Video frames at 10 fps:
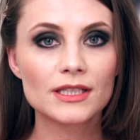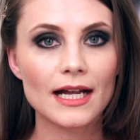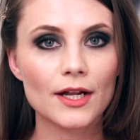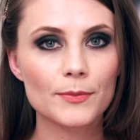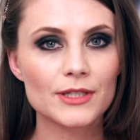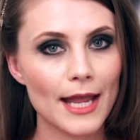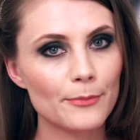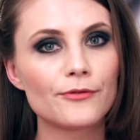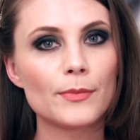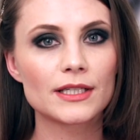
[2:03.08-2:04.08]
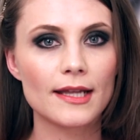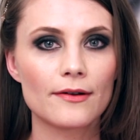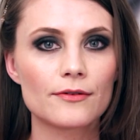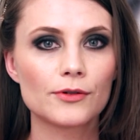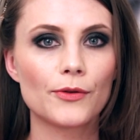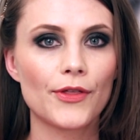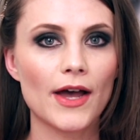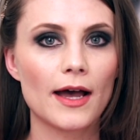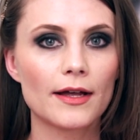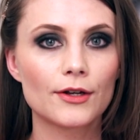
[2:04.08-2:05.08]
type of material
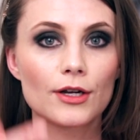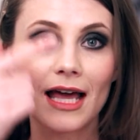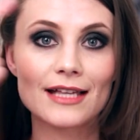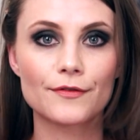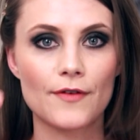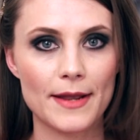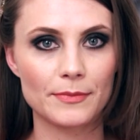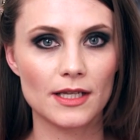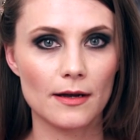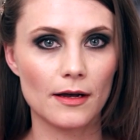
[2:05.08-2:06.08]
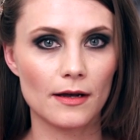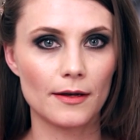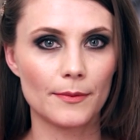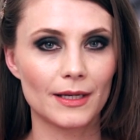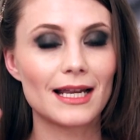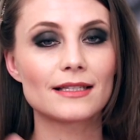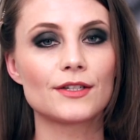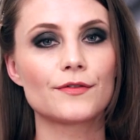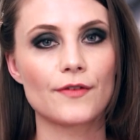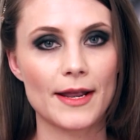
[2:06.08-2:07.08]
that glasses frames
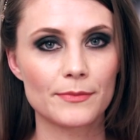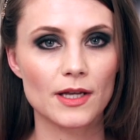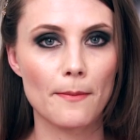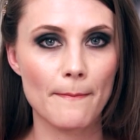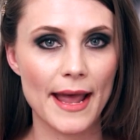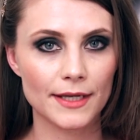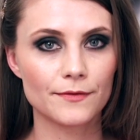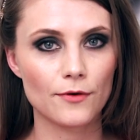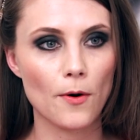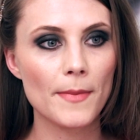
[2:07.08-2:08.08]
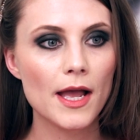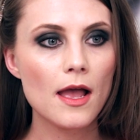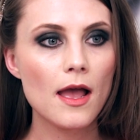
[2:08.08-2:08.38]
are made from,